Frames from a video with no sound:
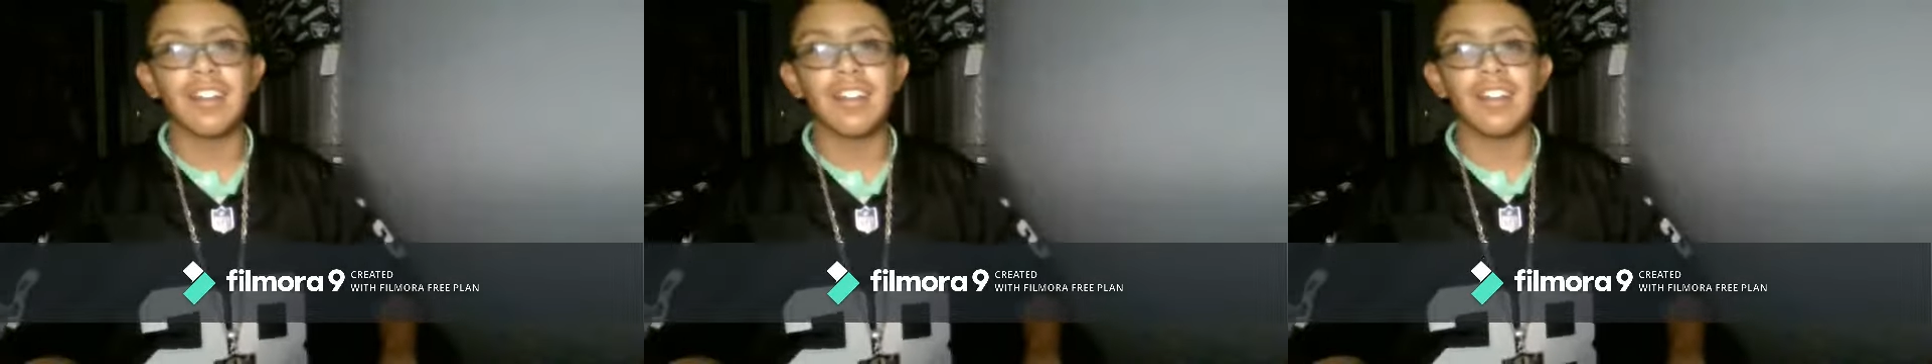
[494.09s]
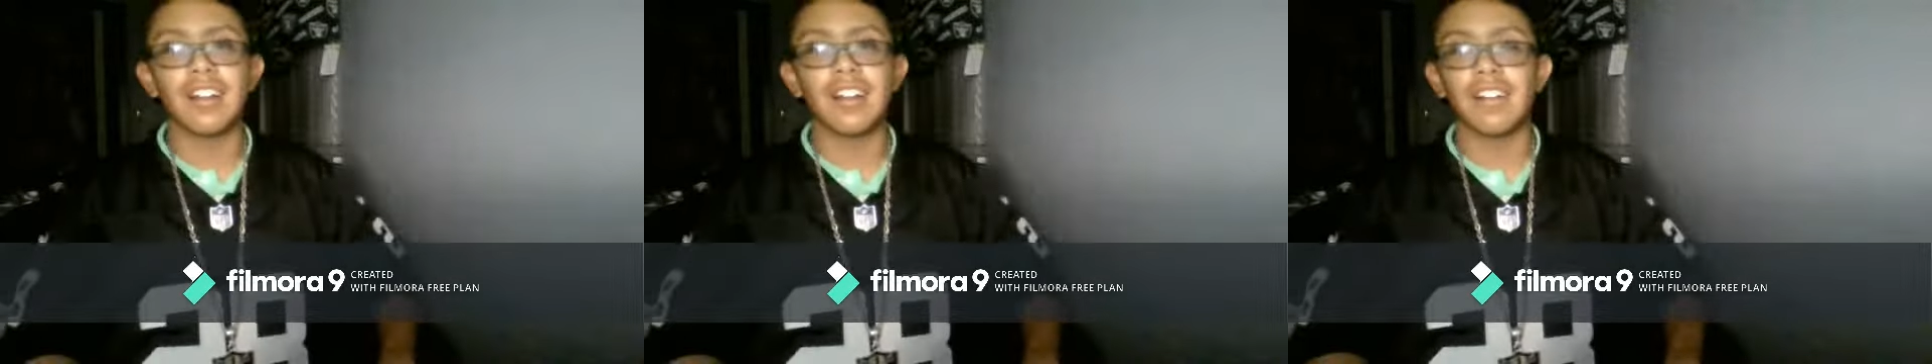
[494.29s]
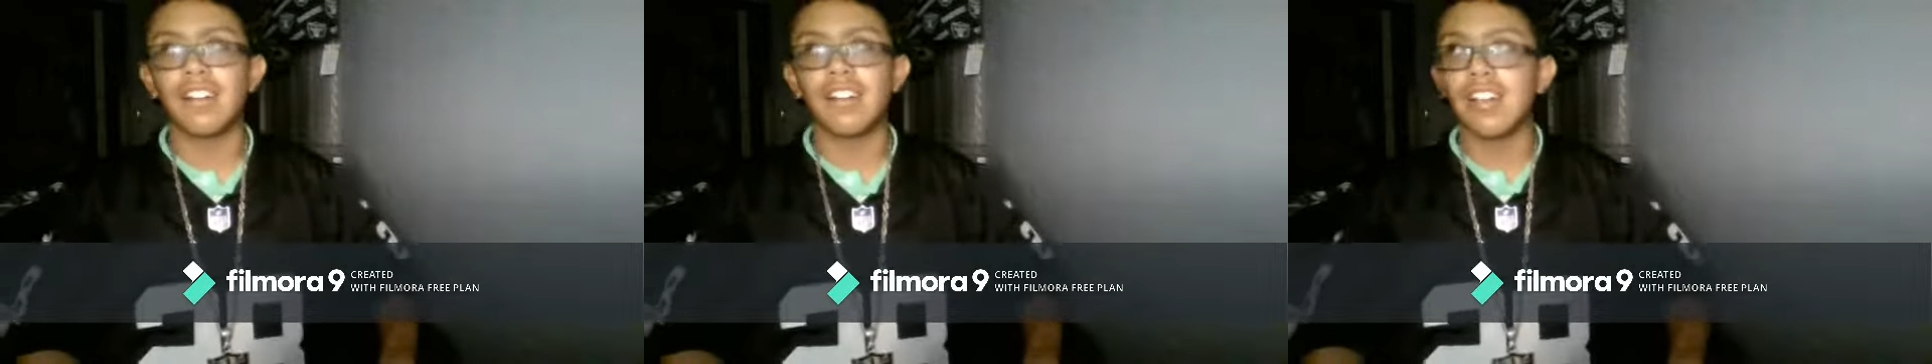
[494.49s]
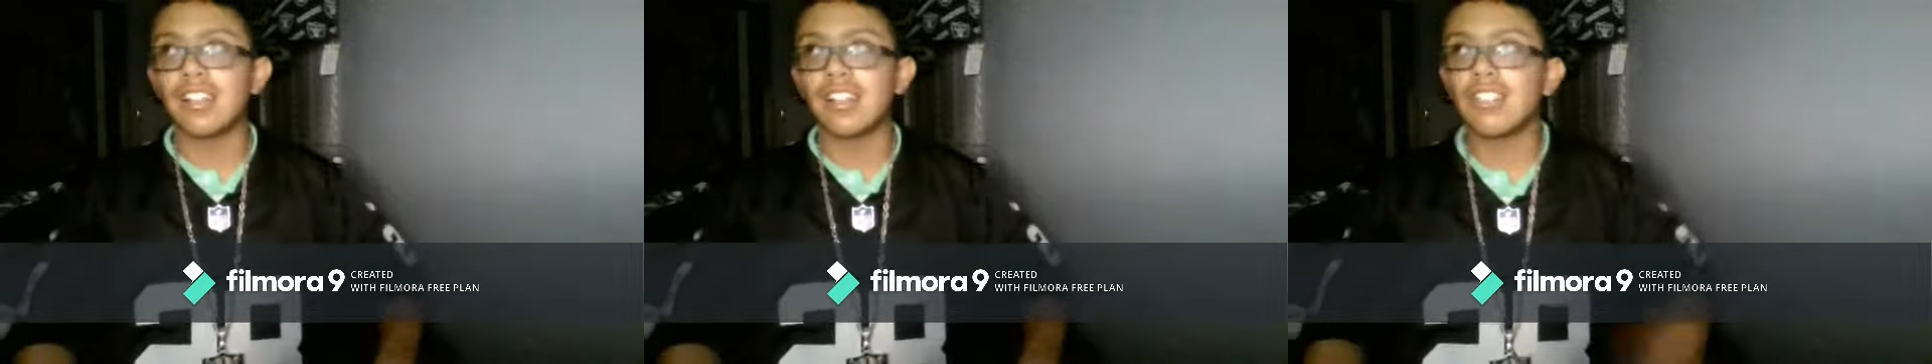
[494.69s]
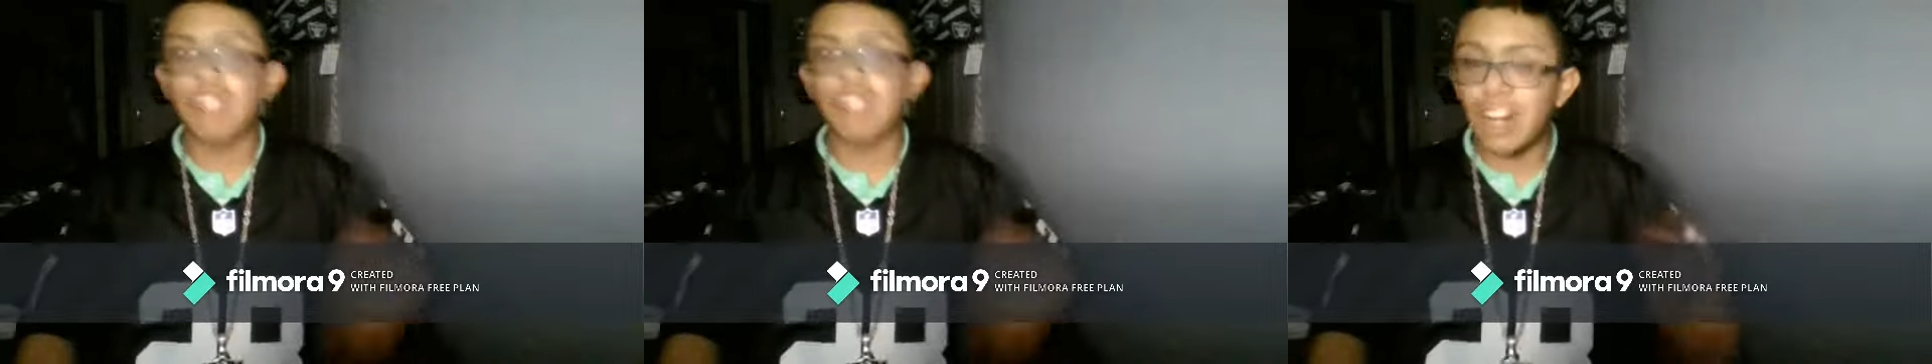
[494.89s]
you know,
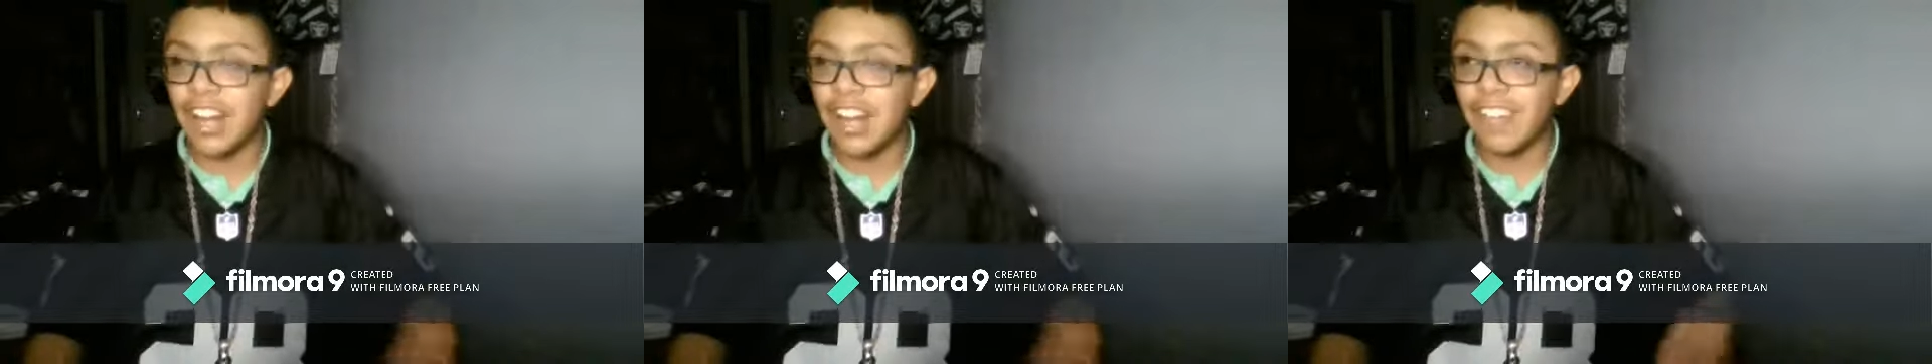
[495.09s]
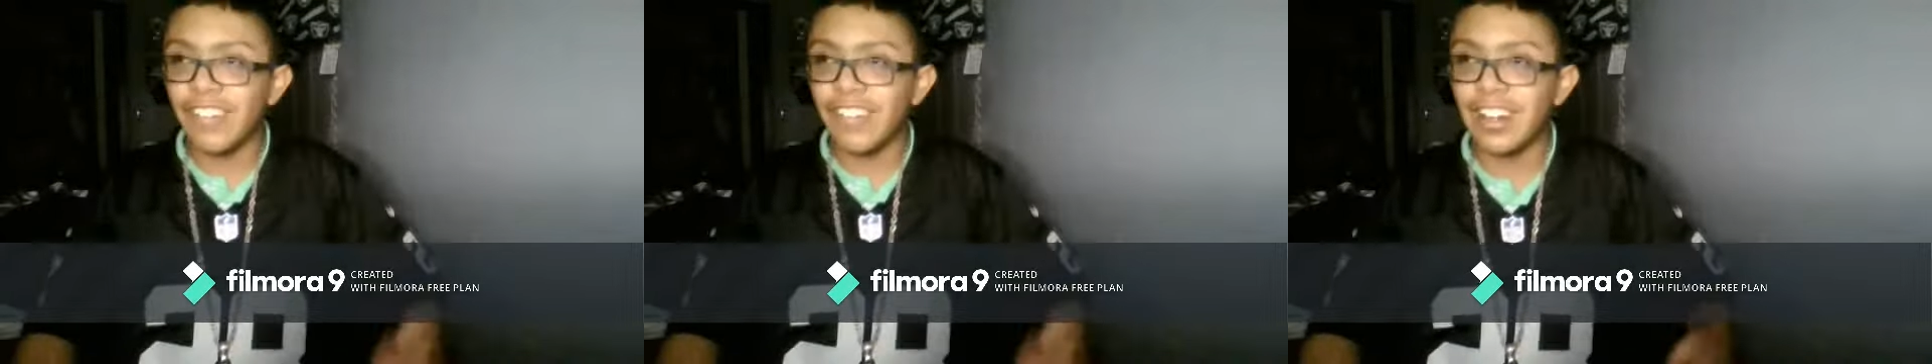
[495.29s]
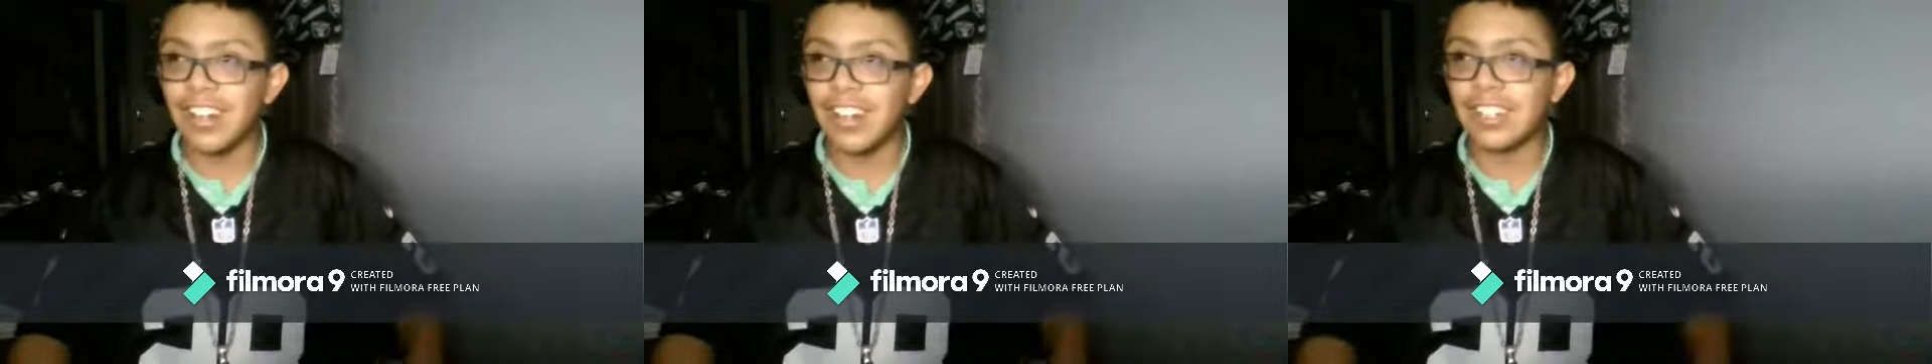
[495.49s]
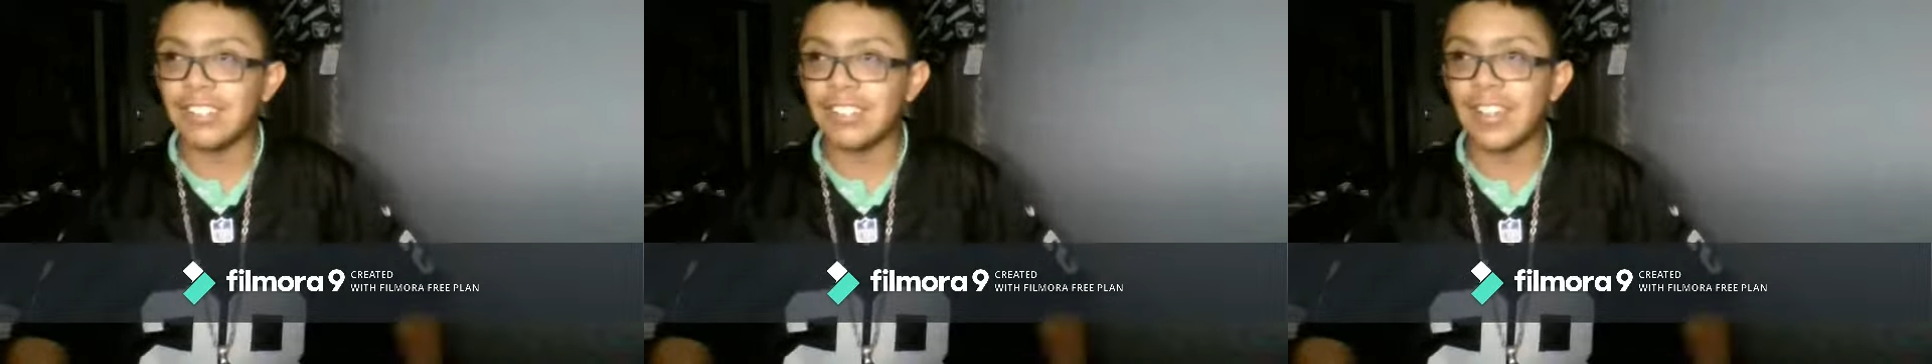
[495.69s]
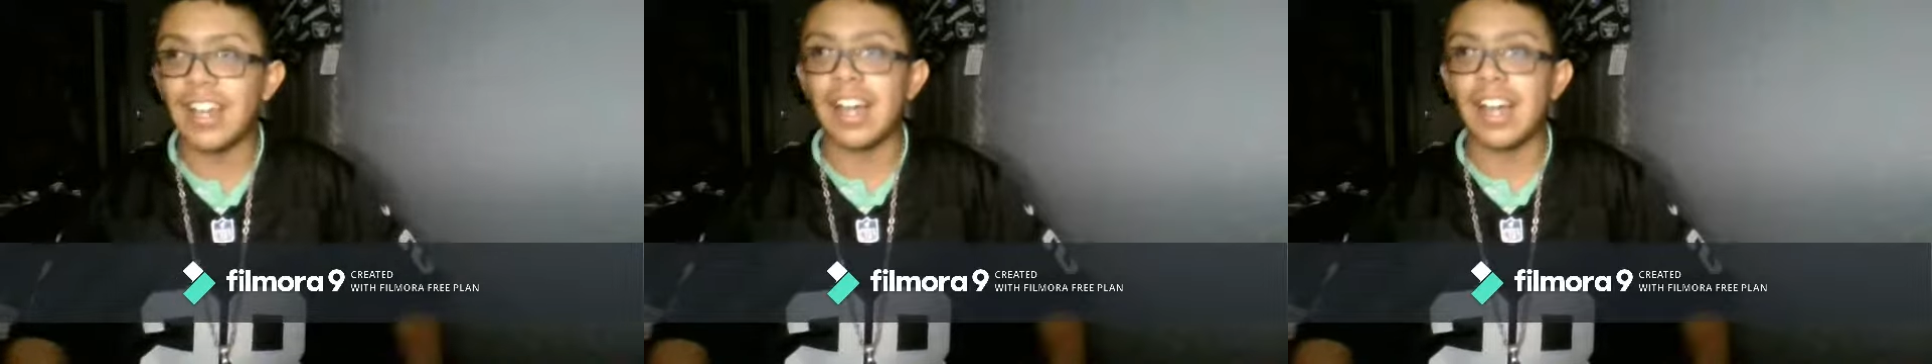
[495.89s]
strong
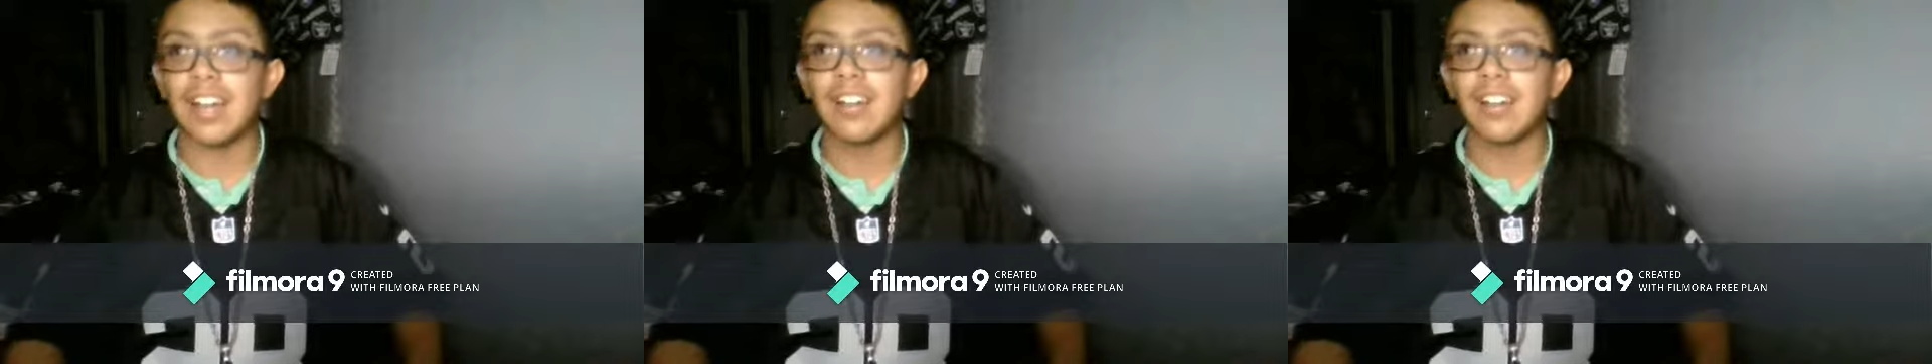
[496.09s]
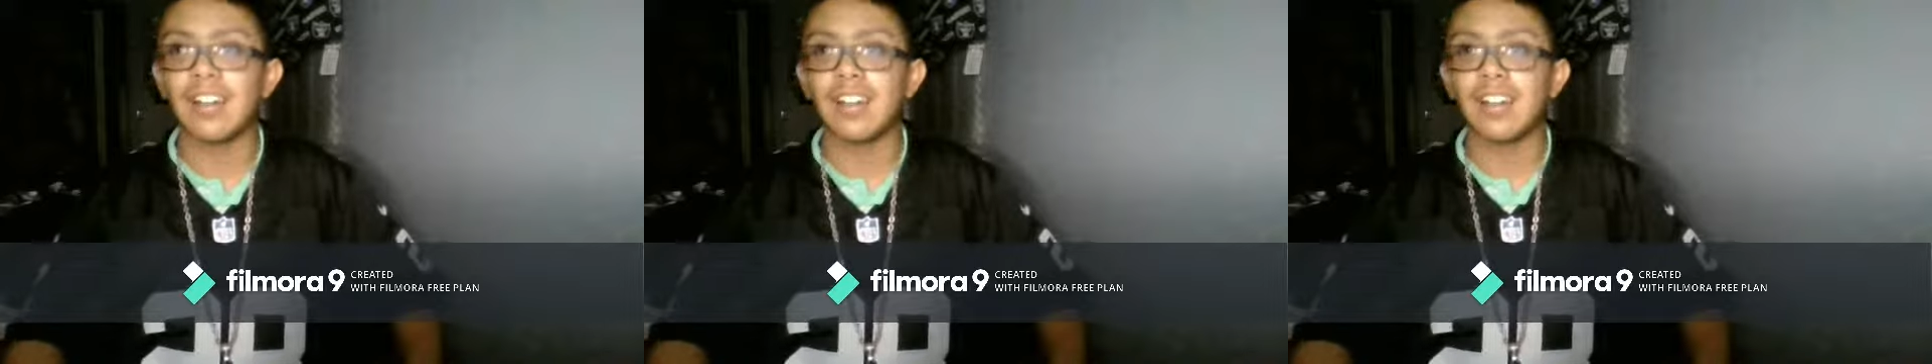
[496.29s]
players, we got